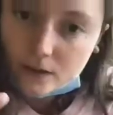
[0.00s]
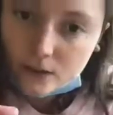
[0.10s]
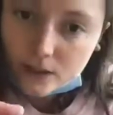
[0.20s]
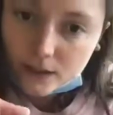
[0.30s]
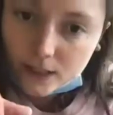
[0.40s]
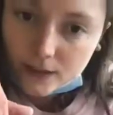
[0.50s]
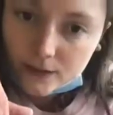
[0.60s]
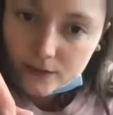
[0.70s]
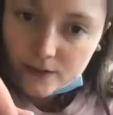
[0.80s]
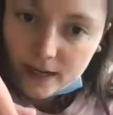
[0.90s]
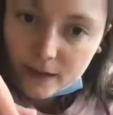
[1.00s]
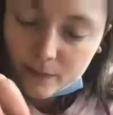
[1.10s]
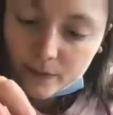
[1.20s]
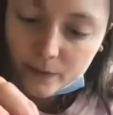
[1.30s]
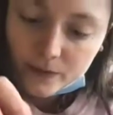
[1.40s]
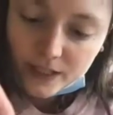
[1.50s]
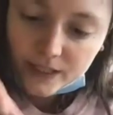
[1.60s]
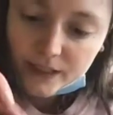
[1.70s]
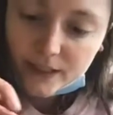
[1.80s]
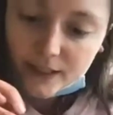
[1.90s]
here, the tape was
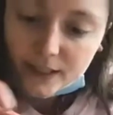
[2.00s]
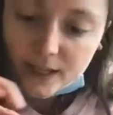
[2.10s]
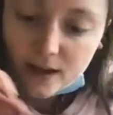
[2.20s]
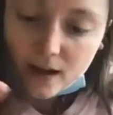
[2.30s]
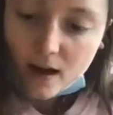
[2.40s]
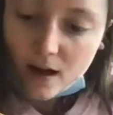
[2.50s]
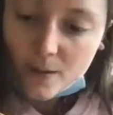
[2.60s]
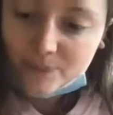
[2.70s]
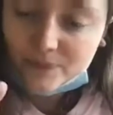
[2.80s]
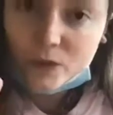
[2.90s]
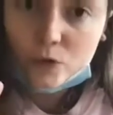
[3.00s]
here. Um, the